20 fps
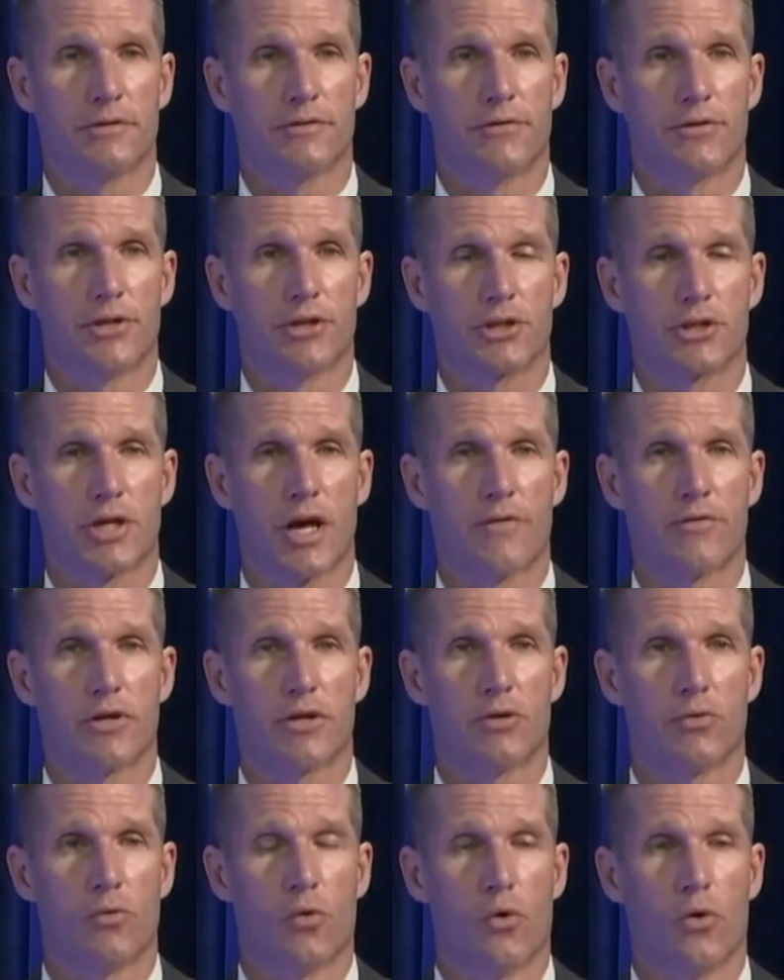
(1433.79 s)
for this
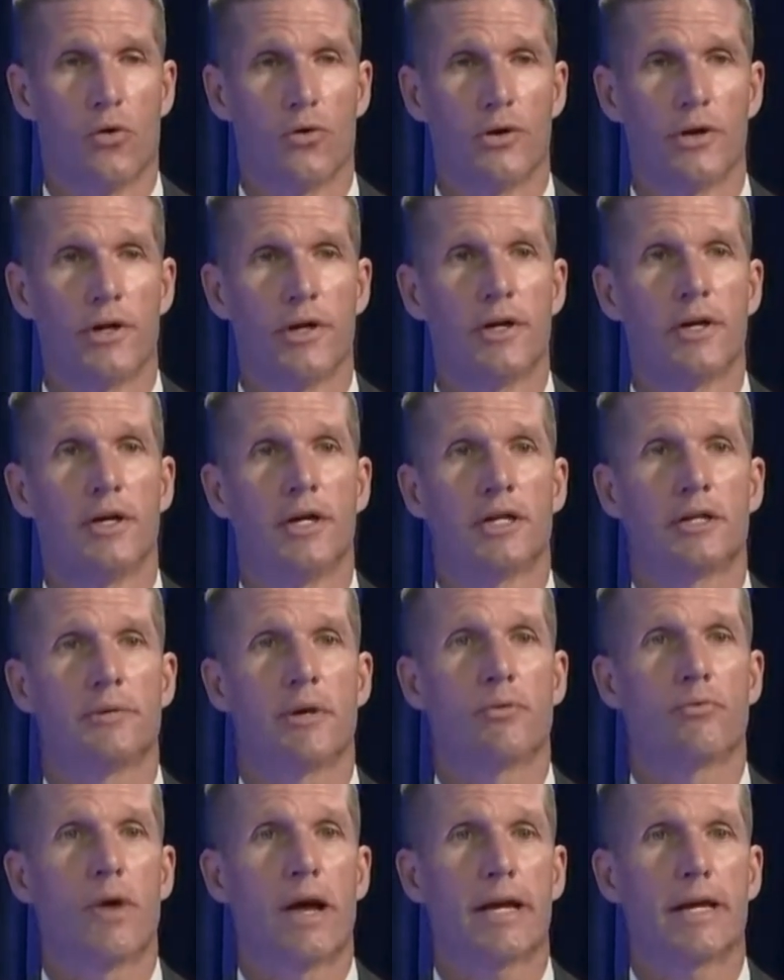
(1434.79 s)
coveted award to
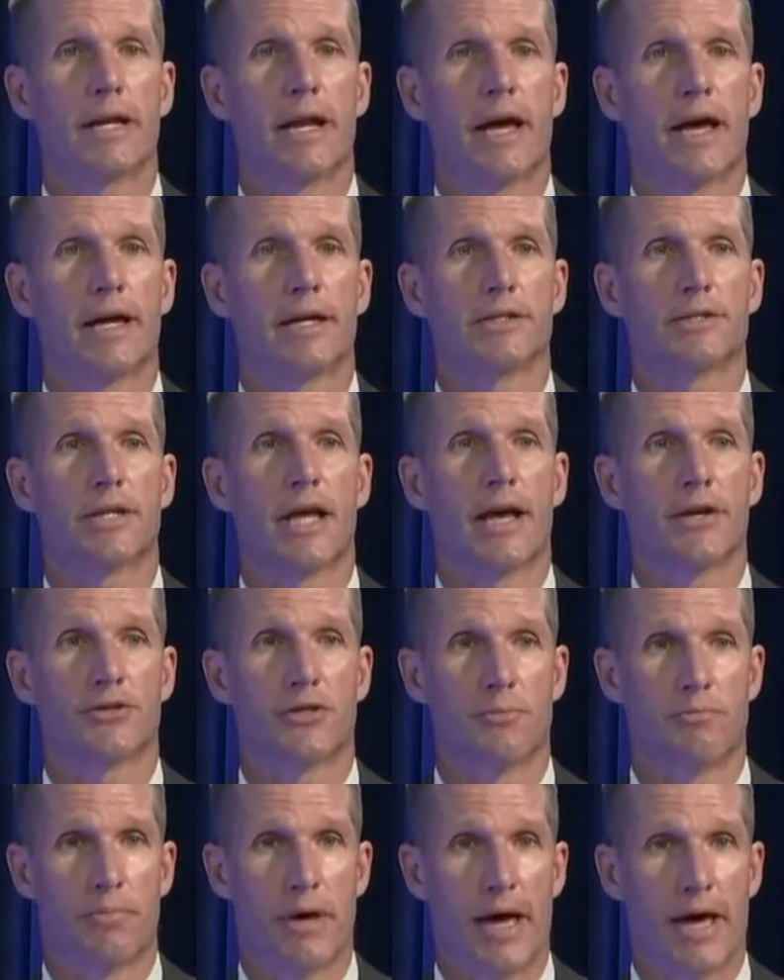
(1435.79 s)
be recognized as
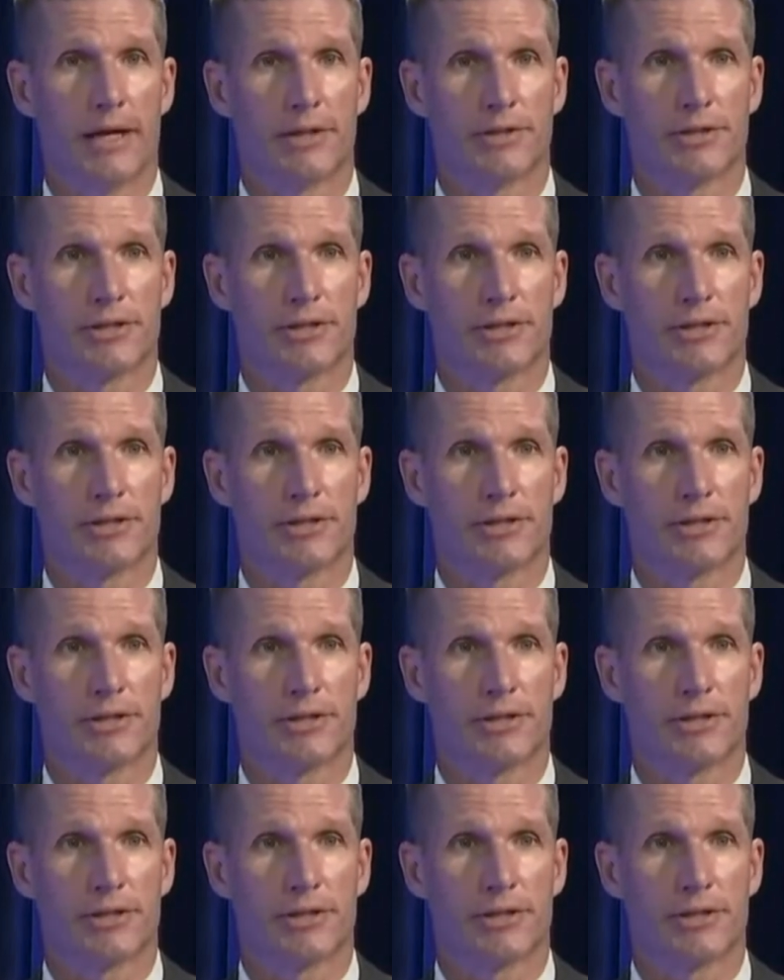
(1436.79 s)
the best.